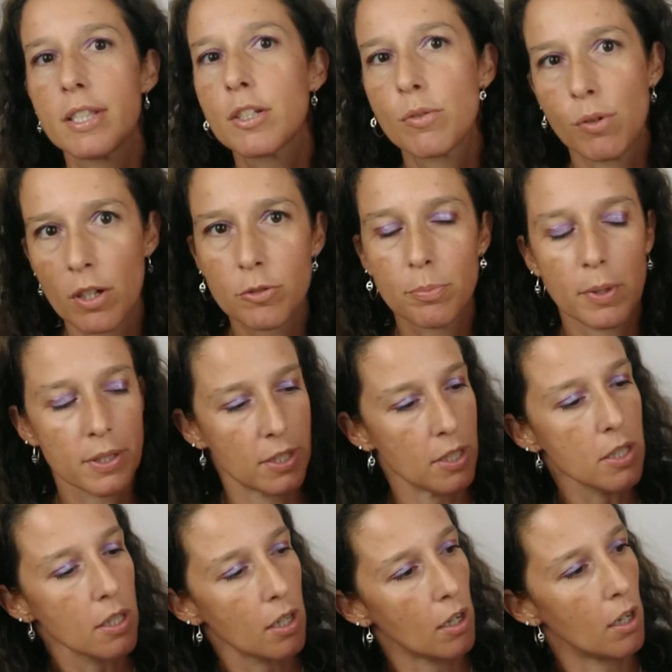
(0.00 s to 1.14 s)
it
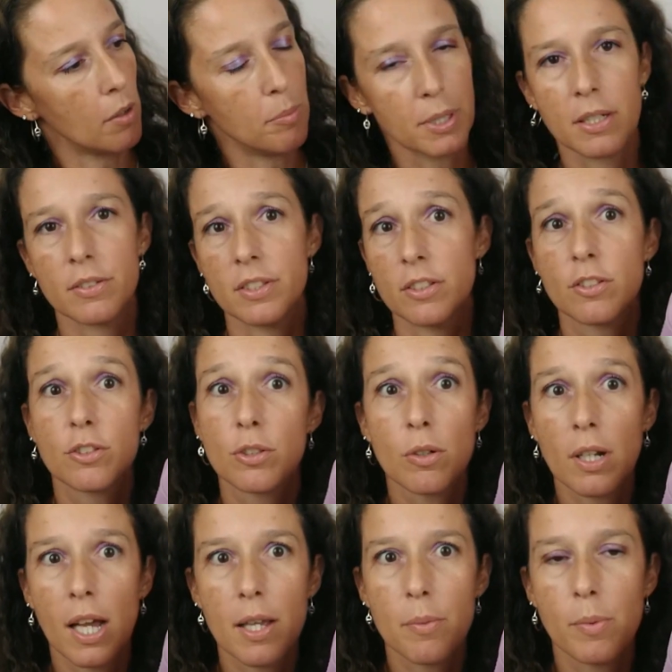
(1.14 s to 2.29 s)
crossbody because it's so
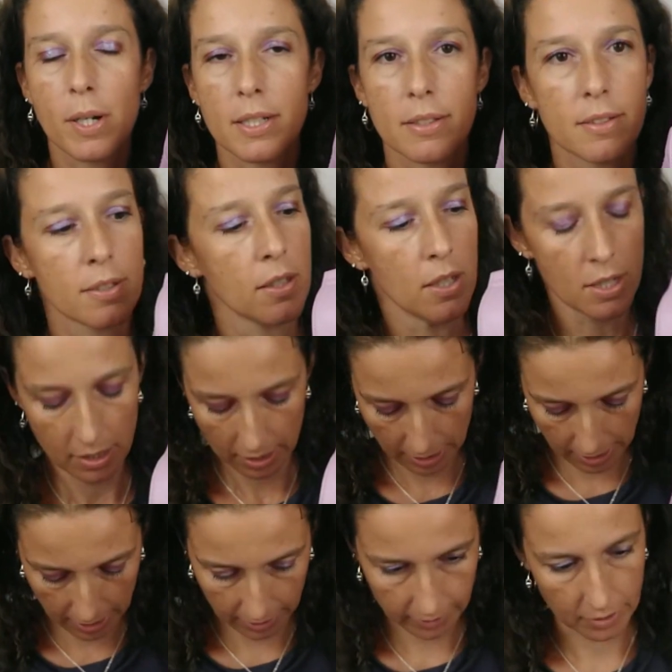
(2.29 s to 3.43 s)
lightweight,
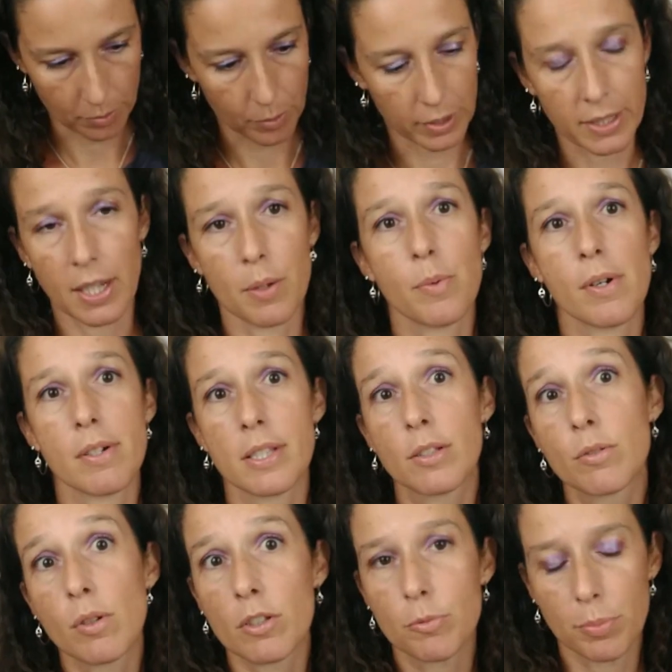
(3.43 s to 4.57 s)
and when I wear it
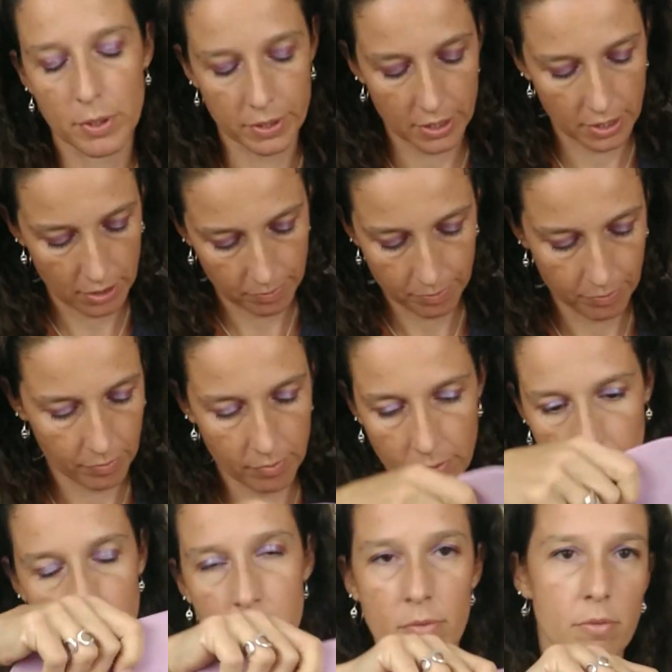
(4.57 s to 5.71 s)
crossbody,
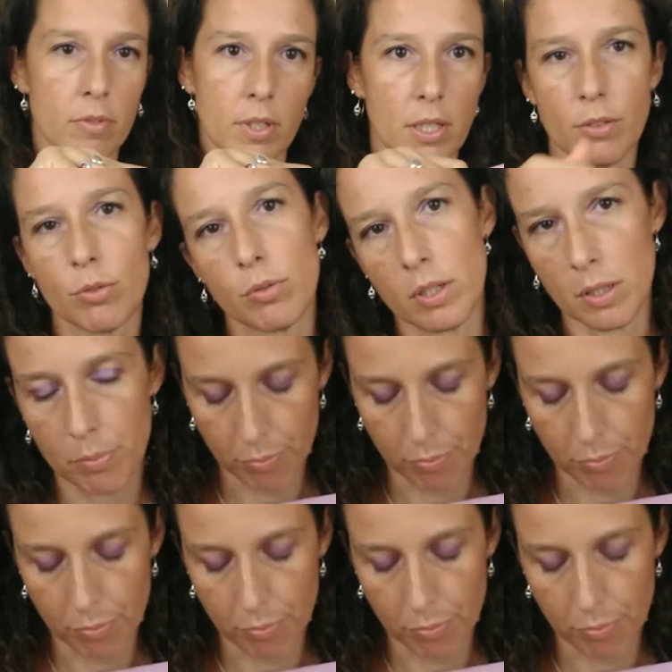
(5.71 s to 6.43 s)
it's really